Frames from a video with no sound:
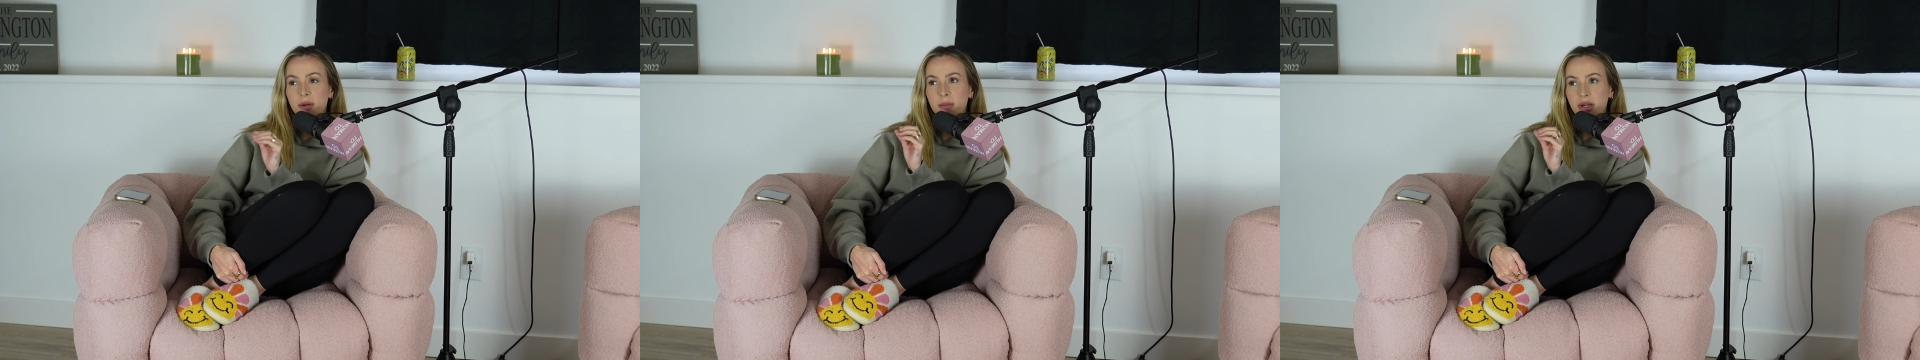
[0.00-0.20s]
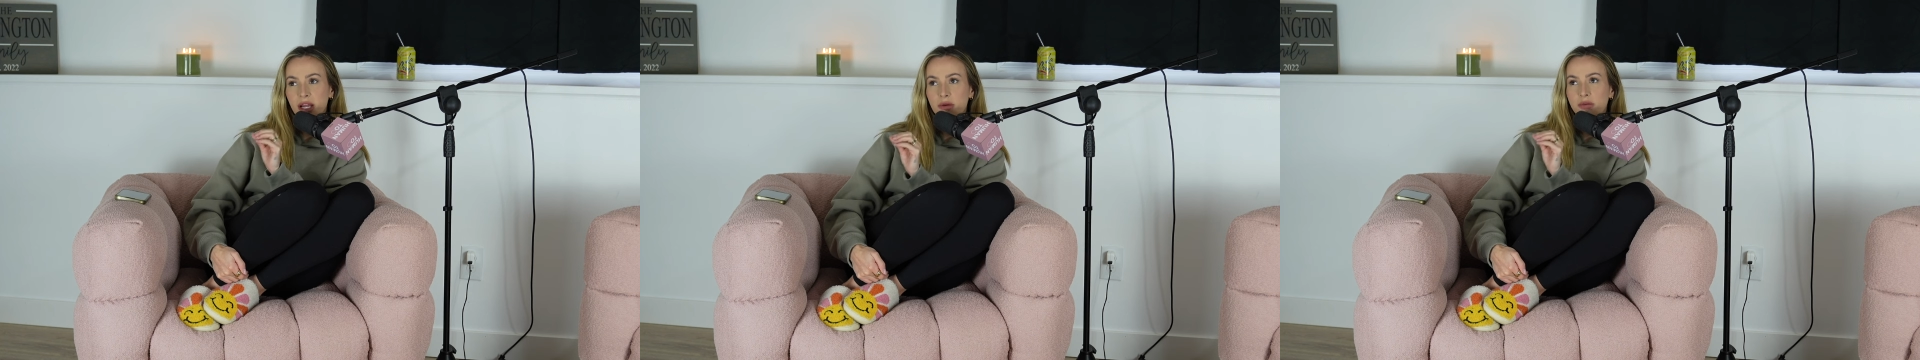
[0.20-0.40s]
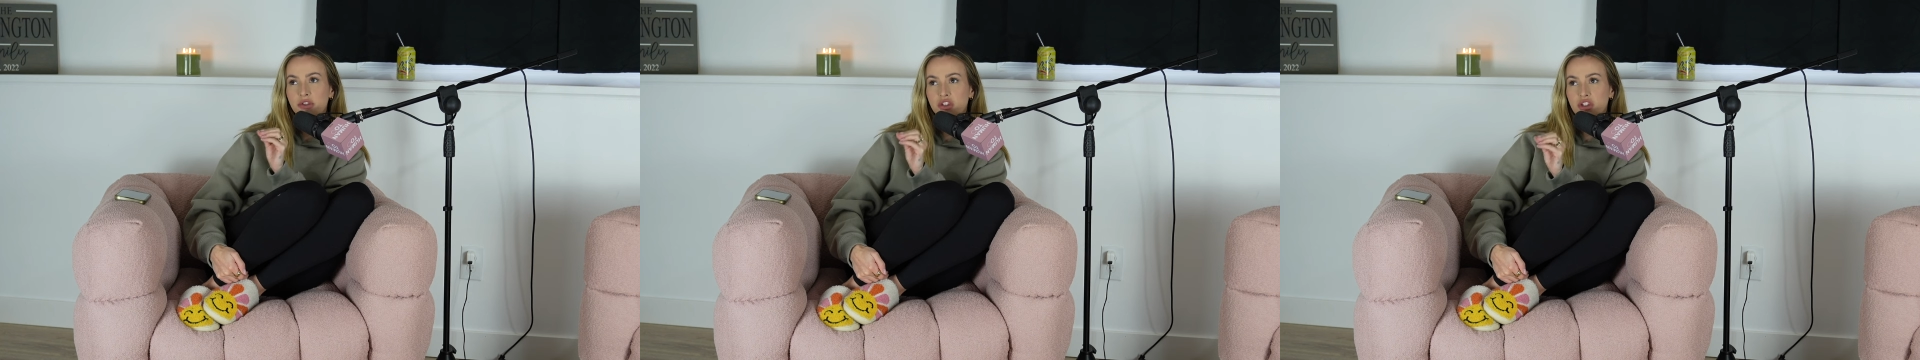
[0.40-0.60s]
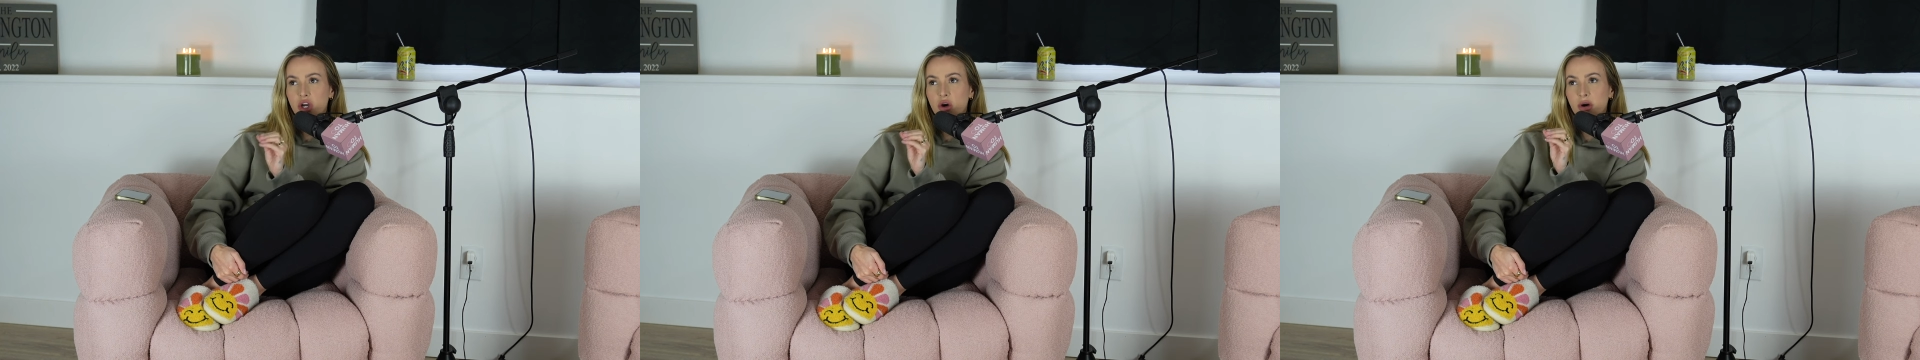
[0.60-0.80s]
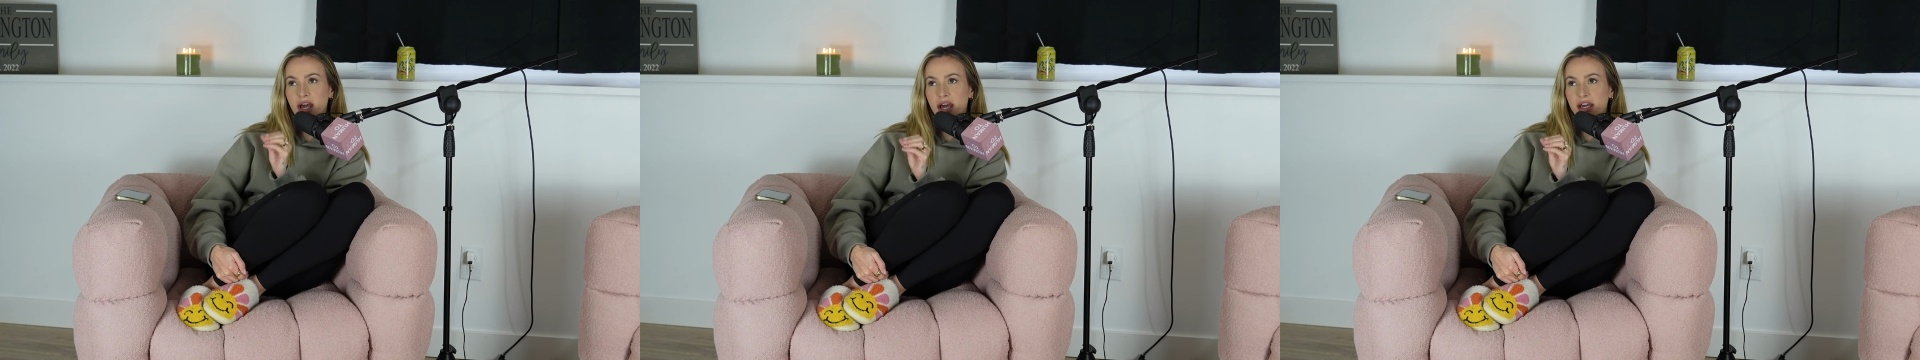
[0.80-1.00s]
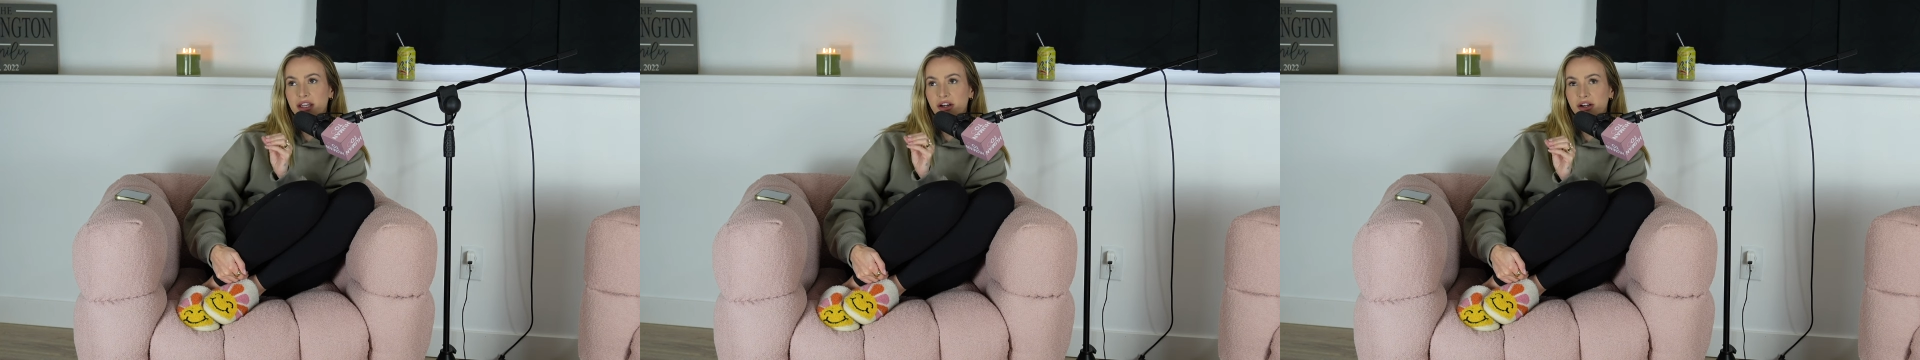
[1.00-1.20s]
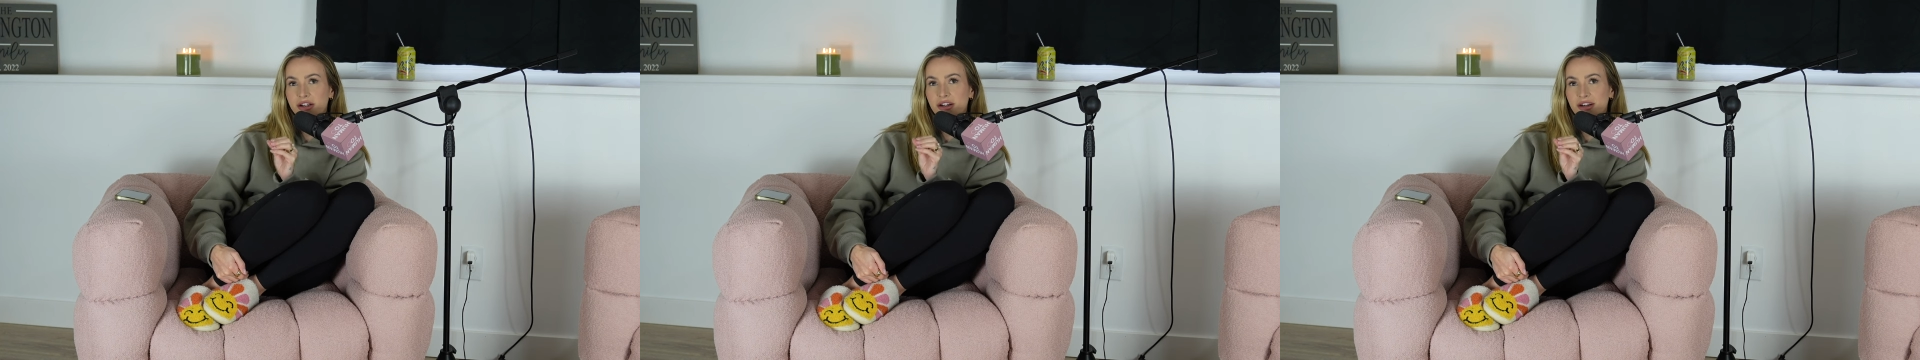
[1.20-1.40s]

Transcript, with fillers: But I was so ahead on